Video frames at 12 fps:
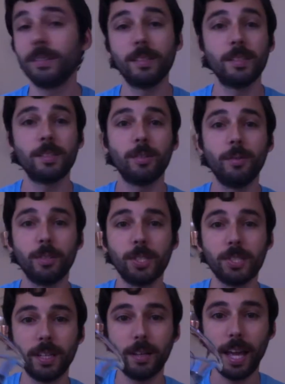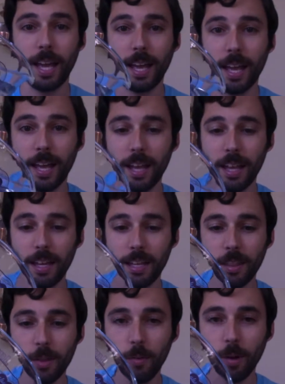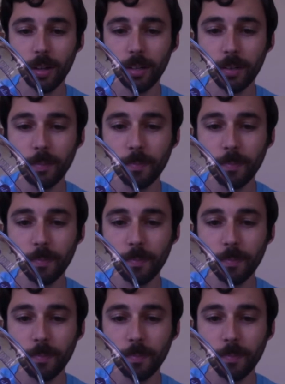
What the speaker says: So we're just going to add in the water,